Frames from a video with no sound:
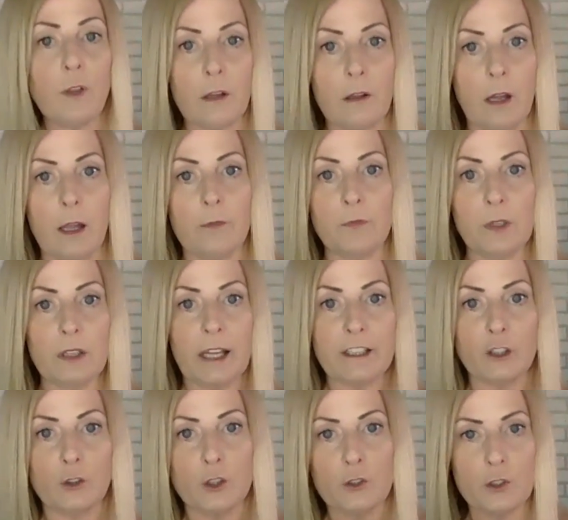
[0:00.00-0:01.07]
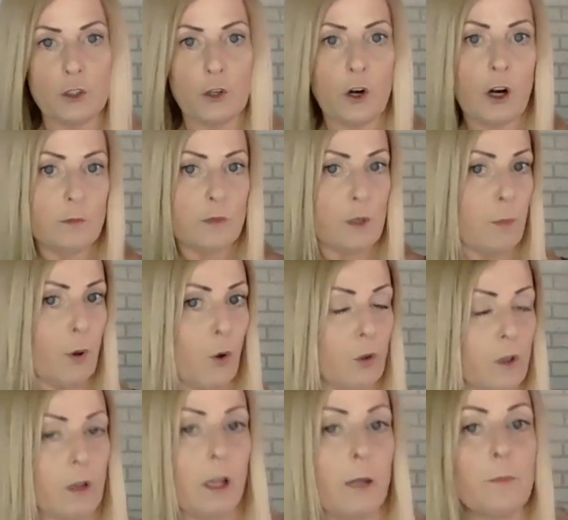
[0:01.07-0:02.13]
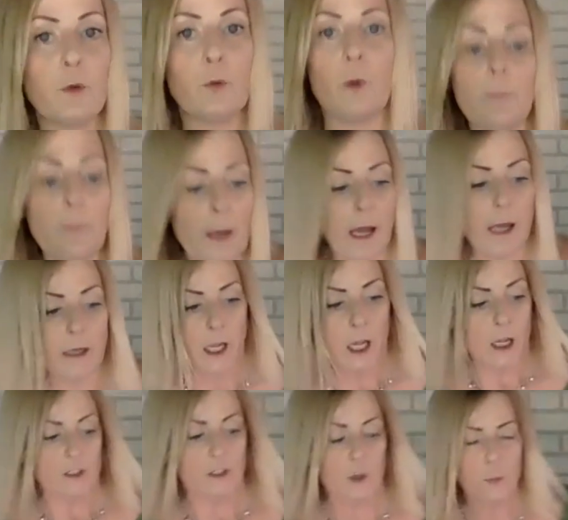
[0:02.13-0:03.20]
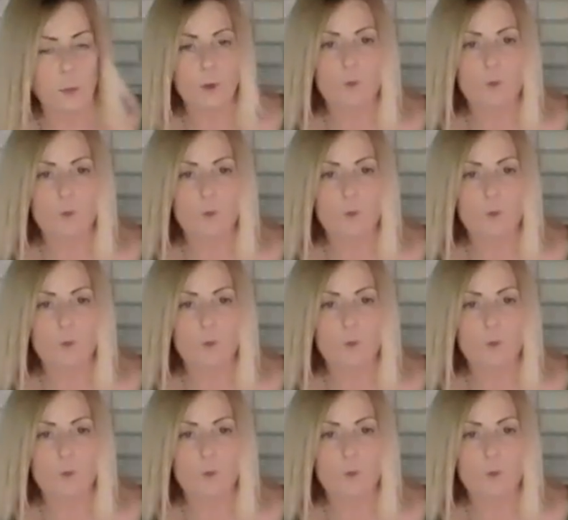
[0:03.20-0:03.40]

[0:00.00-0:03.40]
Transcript: the club, feel like you're using your arm to pull the club through impact. So